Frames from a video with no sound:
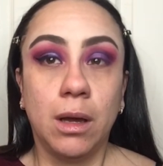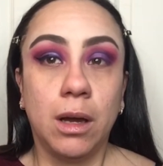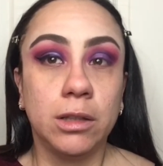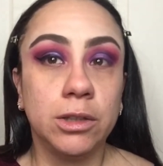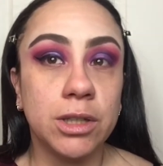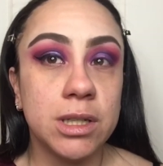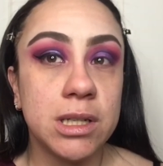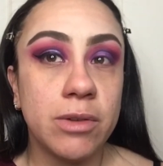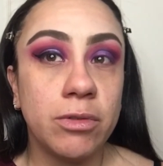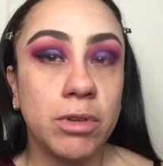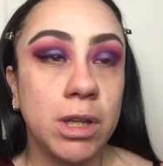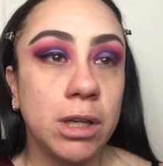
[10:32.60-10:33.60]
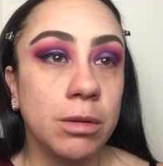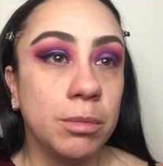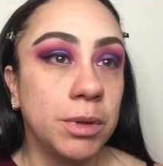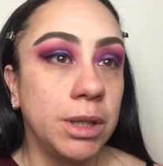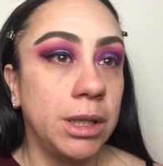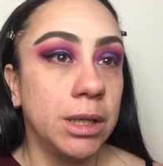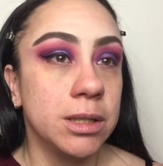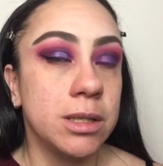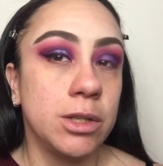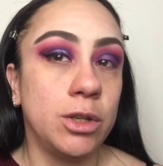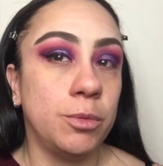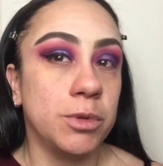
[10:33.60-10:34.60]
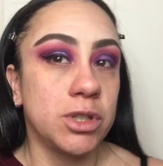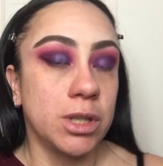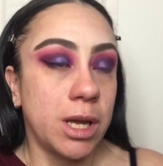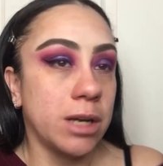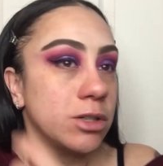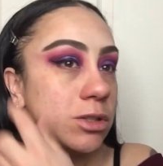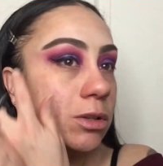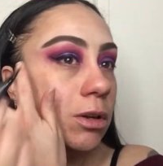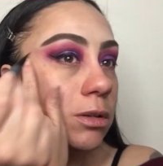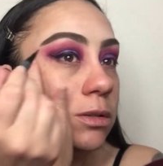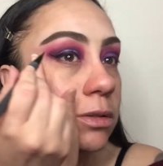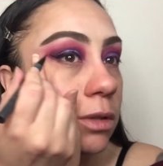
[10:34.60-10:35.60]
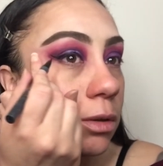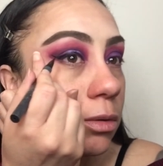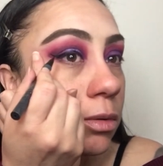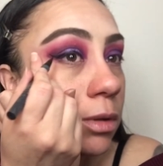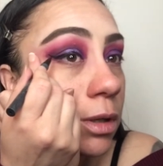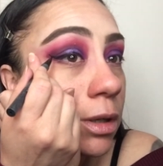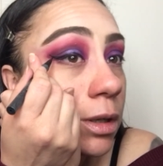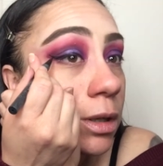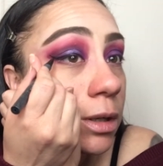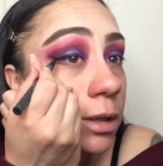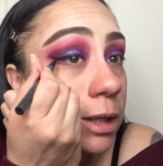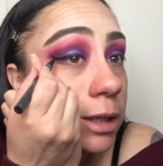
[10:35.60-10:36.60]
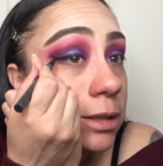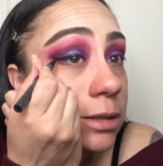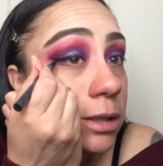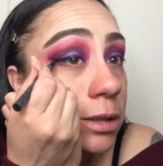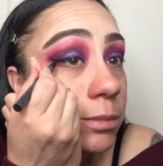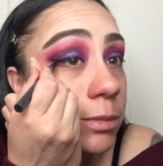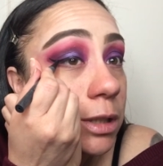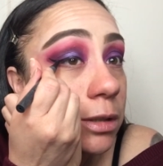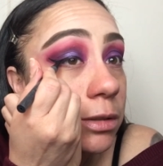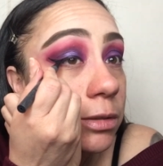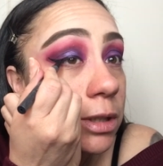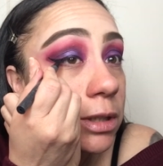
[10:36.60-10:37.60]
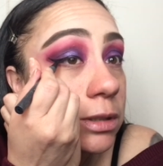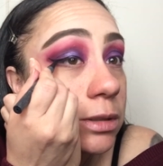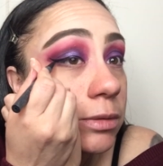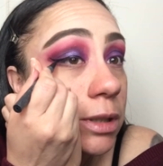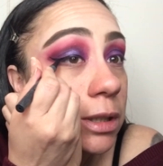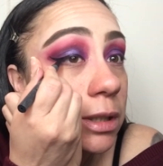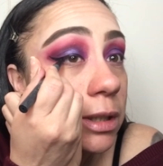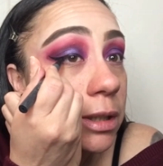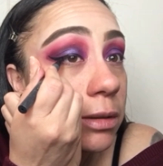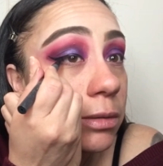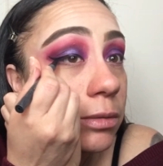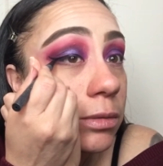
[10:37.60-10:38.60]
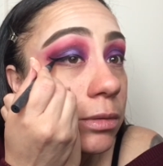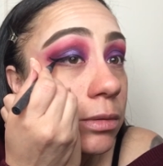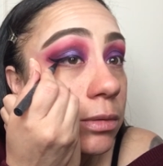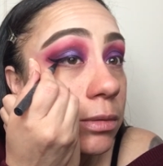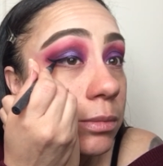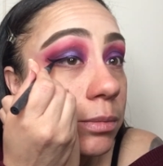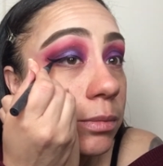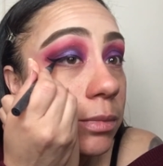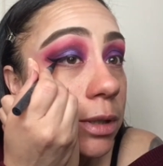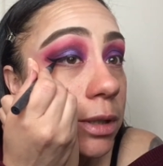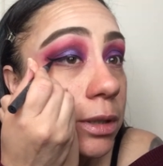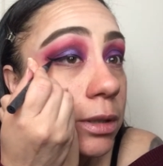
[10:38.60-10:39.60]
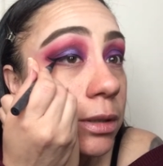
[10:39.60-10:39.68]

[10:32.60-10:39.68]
A look is never really complete until you put your lashes on. So, like I said, it may look crazy right now, but